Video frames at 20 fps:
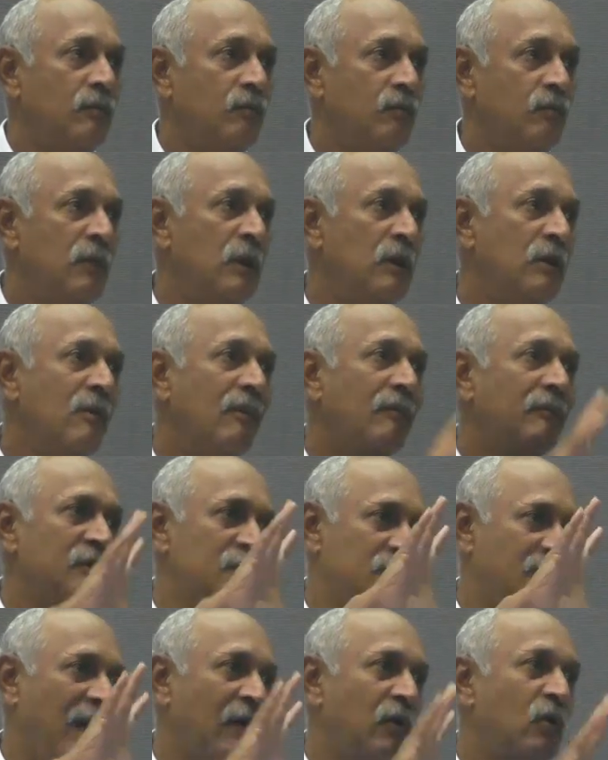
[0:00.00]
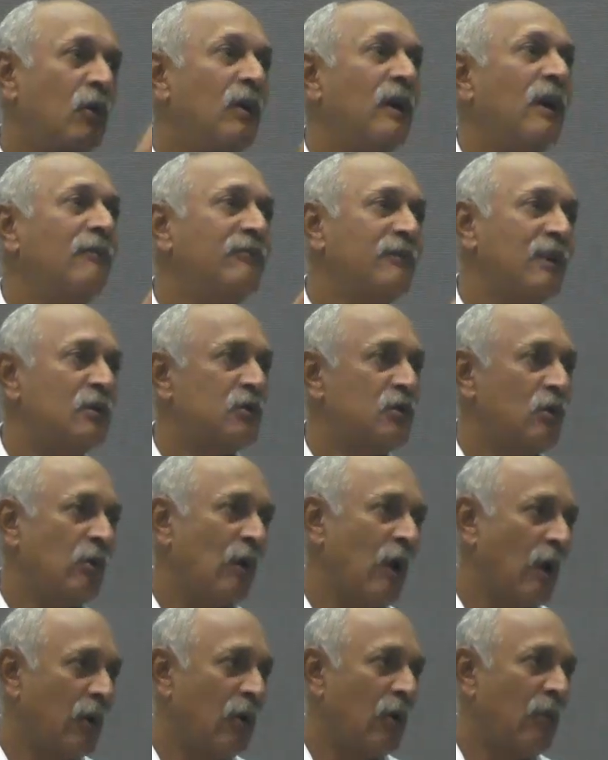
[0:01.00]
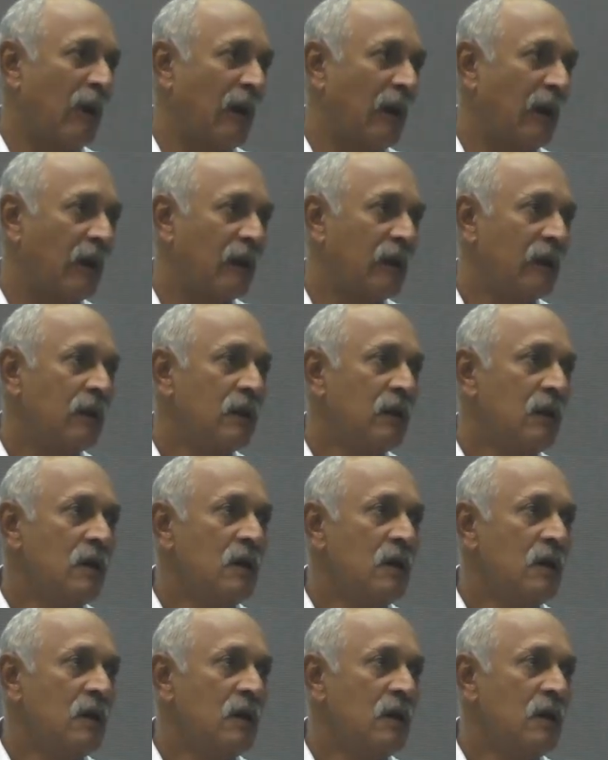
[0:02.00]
Minimum span to depth ratio we have to maintain.